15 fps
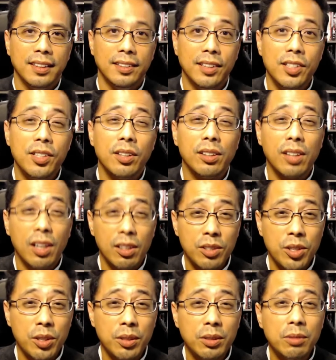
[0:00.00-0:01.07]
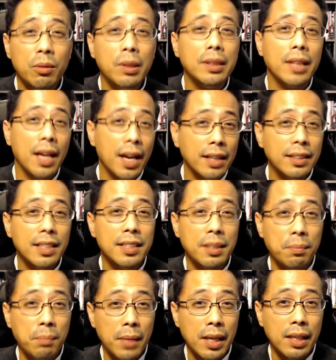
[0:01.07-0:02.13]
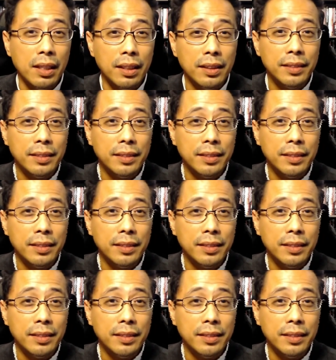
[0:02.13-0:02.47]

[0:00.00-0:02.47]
Digital culture? What the heck does it mean?